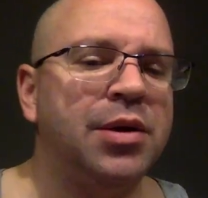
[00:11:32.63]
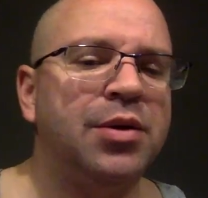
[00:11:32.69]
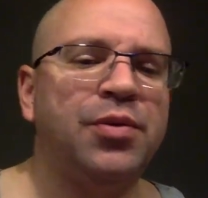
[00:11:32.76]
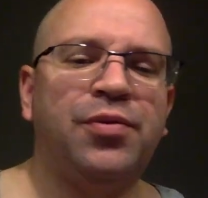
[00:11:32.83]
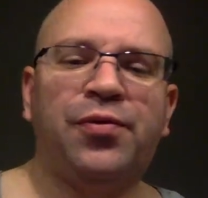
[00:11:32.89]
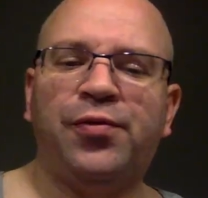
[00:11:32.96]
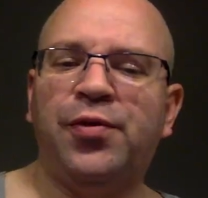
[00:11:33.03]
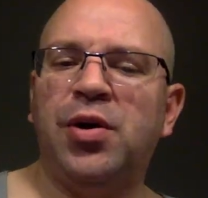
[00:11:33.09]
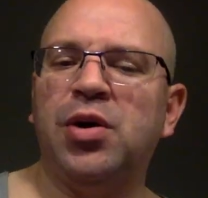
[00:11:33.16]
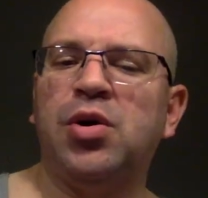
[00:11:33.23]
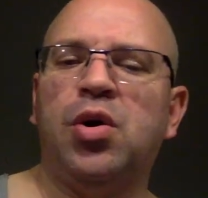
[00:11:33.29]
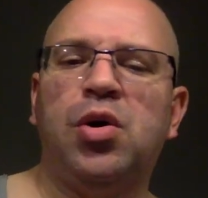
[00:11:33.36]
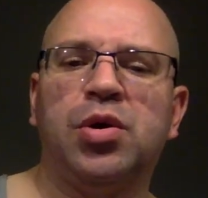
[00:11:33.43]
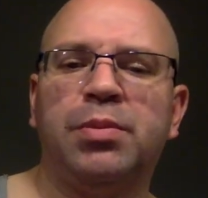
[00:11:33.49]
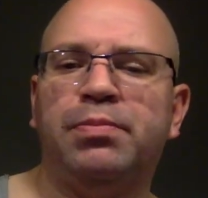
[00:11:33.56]
fuck
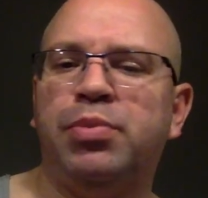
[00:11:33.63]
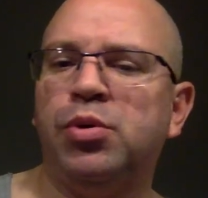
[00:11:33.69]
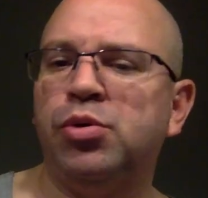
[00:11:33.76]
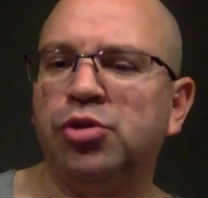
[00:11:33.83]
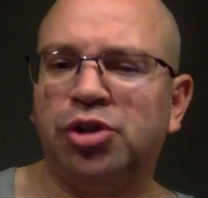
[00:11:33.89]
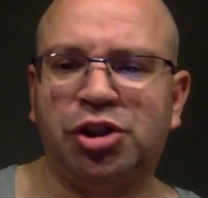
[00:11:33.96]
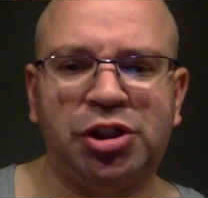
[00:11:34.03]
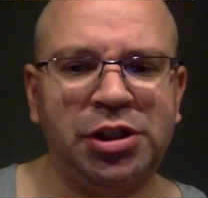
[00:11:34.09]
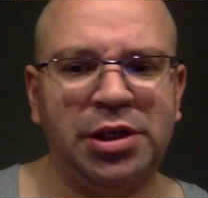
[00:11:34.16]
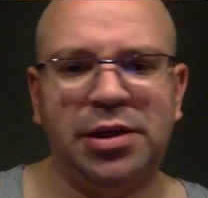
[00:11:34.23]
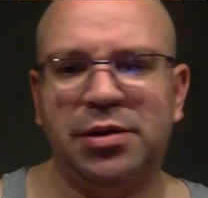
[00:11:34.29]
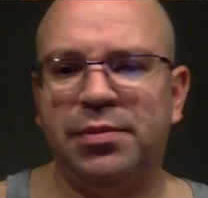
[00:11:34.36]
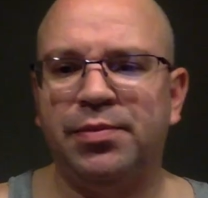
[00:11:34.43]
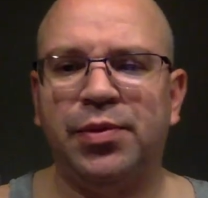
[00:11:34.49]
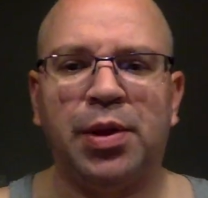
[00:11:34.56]
all the bullshit,
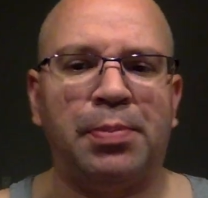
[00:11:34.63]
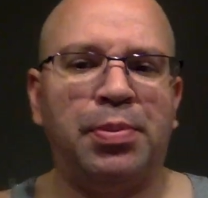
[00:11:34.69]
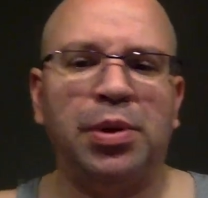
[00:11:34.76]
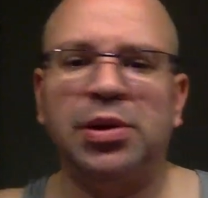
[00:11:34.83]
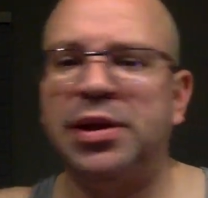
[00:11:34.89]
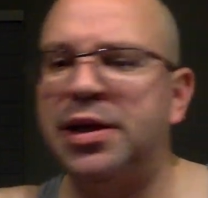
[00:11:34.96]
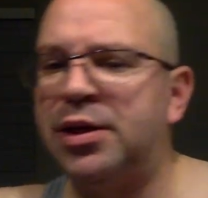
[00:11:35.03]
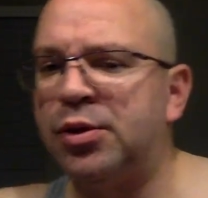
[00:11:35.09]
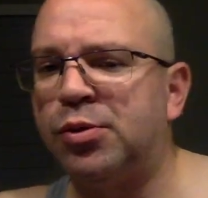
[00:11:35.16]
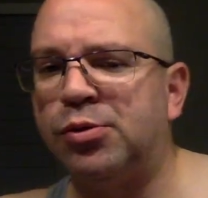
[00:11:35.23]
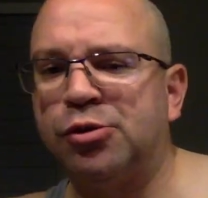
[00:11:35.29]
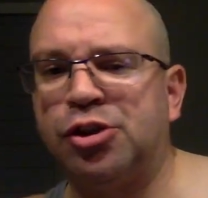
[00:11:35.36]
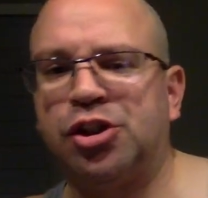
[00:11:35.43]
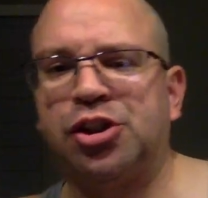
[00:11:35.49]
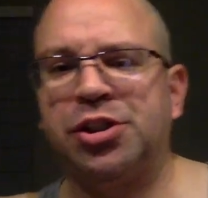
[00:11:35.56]
the
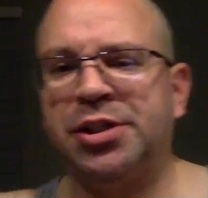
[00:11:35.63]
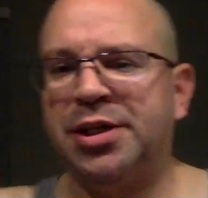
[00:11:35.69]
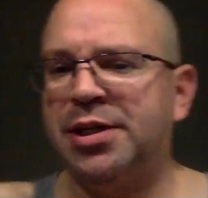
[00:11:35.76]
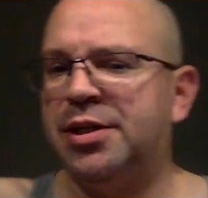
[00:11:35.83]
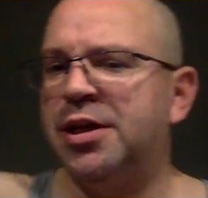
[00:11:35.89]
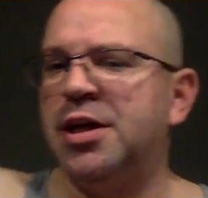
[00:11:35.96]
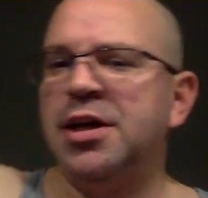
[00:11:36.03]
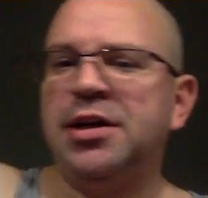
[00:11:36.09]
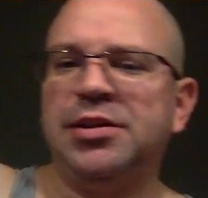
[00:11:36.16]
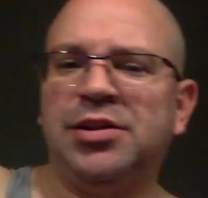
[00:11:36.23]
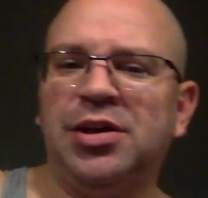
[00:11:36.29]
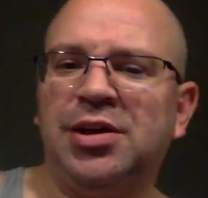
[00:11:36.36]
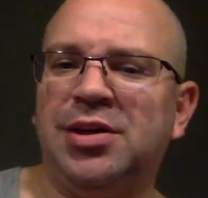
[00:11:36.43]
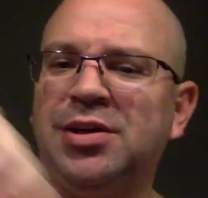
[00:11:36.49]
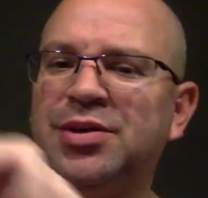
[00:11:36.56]
political shit,
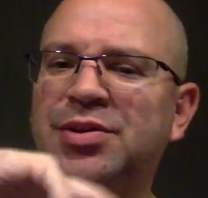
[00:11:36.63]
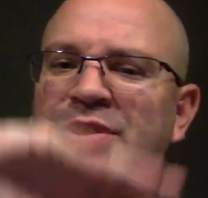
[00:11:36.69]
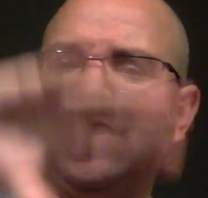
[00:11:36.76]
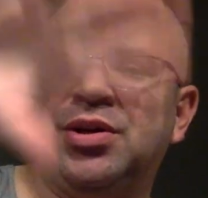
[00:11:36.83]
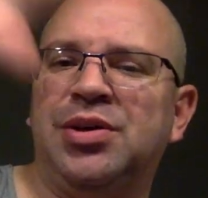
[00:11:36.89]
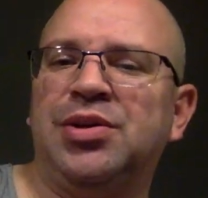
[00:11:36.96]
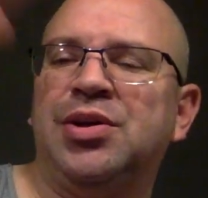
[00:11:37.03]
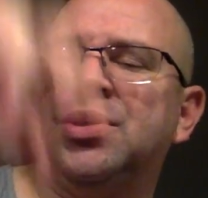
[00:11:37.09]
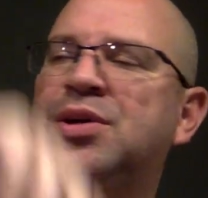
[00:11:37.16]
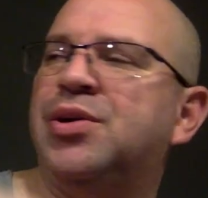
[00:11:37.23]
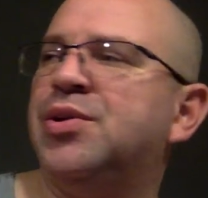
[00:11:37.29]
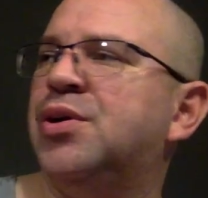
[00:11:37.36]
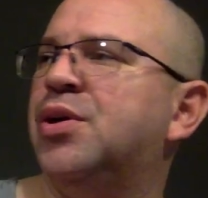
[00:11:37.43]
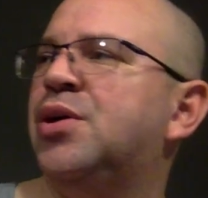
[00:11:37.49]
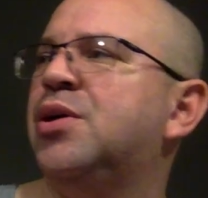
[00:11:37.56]
the the the
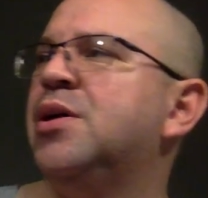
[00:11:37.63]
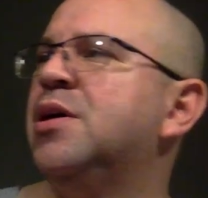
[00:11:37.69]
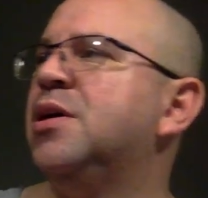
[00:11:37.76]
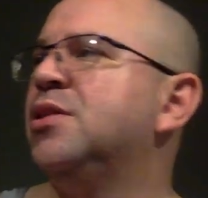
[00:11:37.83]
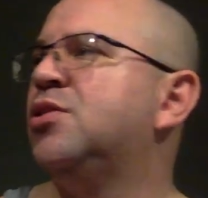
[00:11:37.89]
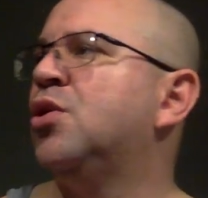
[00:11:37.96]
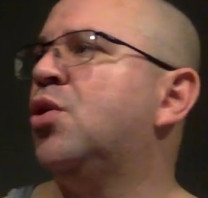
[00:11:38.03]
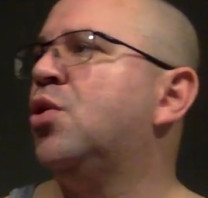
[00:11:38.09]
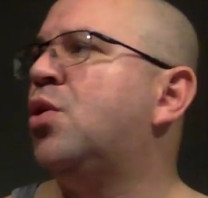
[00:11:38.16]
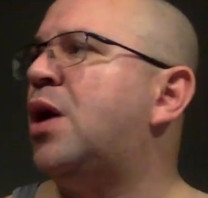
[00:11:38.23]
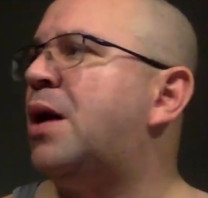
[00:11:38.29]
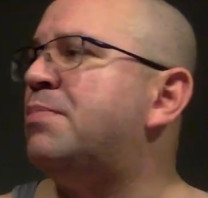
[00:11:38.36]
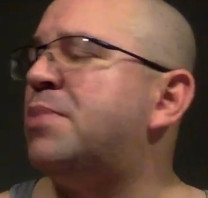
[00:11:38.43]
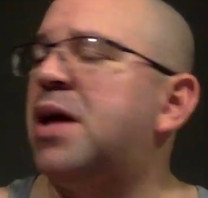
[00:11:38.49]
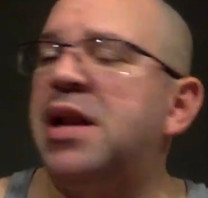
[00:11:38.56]
the Yo,
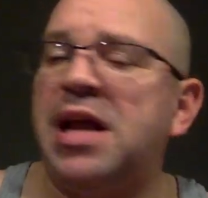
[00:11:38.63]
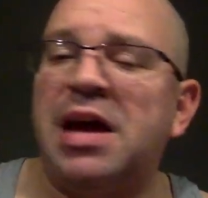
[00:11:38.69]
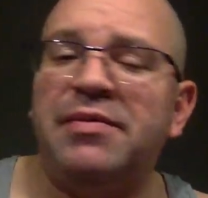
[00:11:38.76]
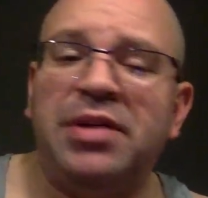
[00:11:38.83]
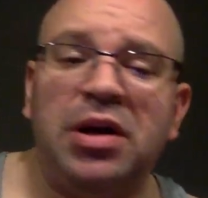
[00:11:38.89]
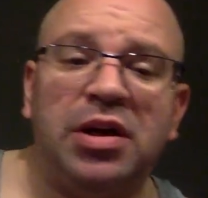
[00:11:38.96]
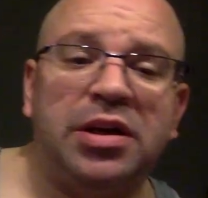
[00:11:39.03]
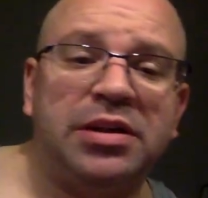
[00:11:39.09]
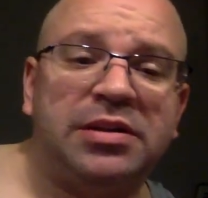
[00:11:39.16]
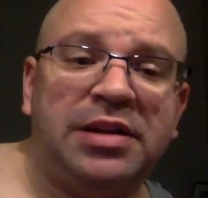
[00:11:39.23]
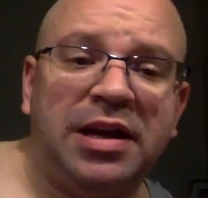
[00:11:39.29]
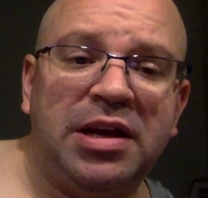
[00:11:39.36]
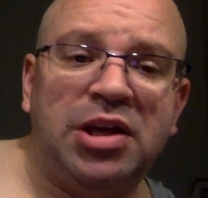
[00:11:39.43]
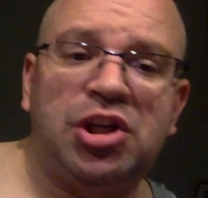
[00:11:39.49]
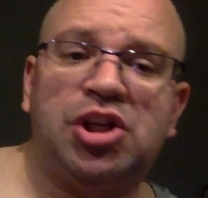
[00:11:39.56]
I'm not having a good
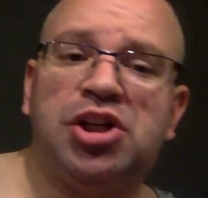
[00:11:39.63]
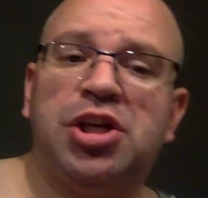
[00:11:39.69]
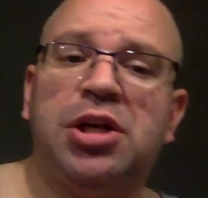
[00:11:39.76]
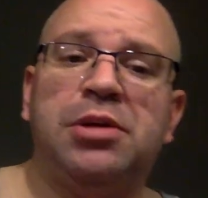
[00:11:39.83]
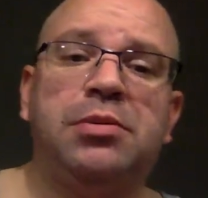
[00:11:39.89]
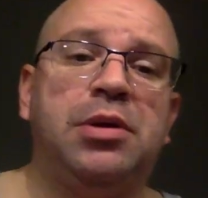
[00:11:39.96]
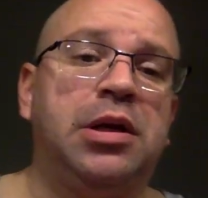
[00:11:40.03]
day, shit.